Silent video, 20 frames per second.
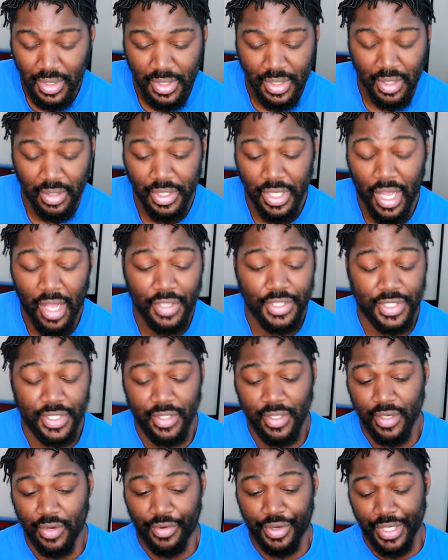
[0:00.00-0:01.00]
So y'all
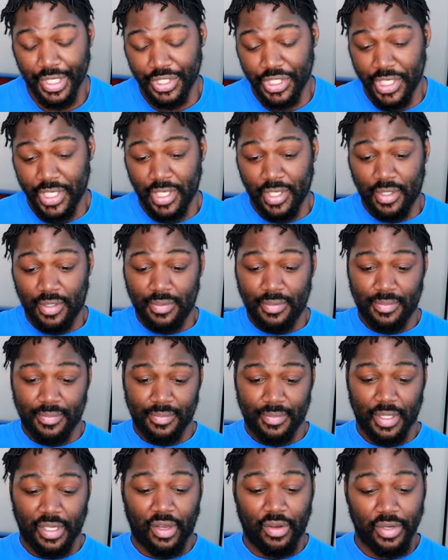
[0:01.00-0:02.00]
still going to jail.
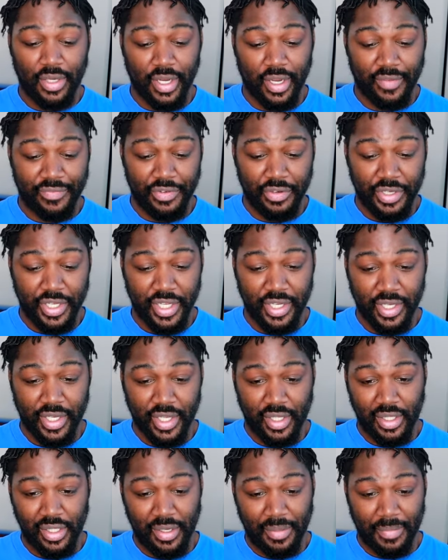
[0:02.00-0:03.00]
I don't care if you didn't
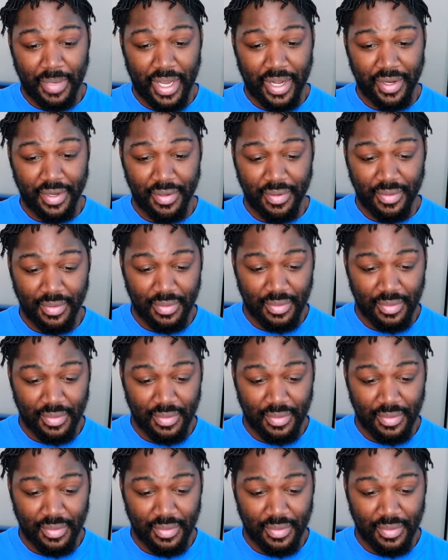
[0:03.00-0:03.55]
kill anybody.